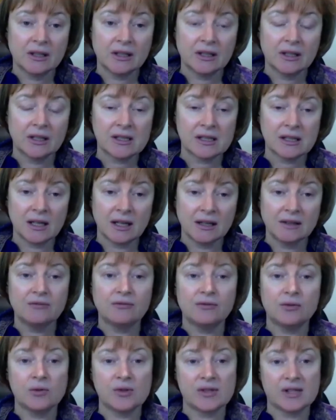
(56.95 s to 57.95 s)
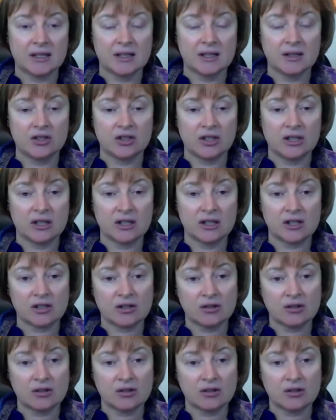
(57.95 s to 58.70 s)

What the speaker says: is life force energy that's